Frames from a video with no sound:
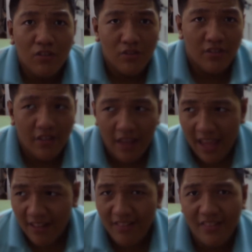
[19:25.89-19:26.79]
So
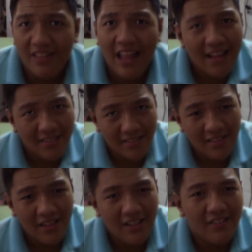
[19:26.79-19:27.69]
and
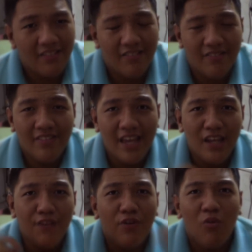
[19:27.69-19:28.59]
lastly,
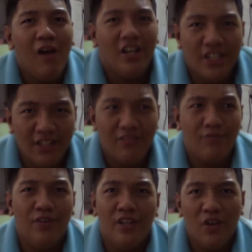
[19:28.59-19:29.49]
thank you for watching
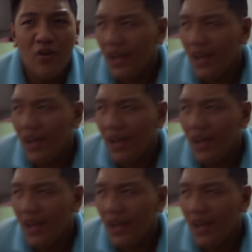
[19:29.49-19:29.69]
this video.